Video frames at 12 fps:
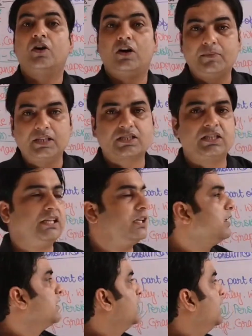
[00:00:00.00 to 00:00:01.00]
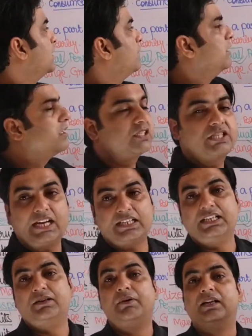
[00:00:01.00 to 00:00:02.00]
Obviously it will
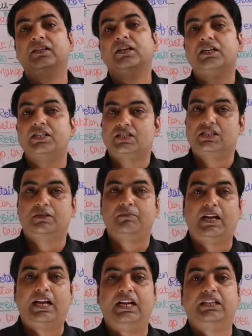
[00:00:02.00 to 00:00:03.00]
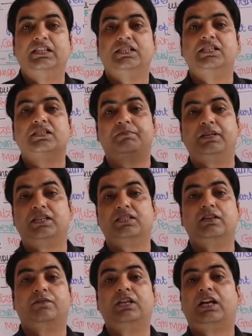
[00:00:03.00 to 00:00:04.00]
rejected by the stigma, and this is
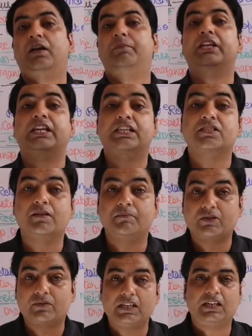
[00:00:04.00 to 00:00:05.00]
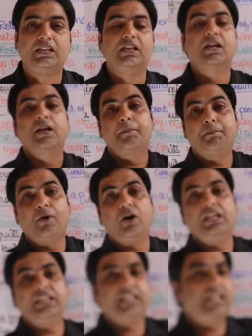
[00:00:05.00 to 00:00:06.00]
because of the communication between
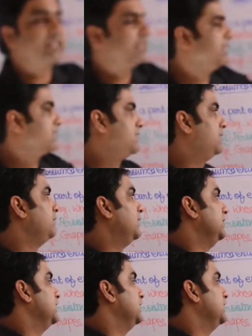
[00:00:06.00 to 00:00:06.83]
pollen and stigma.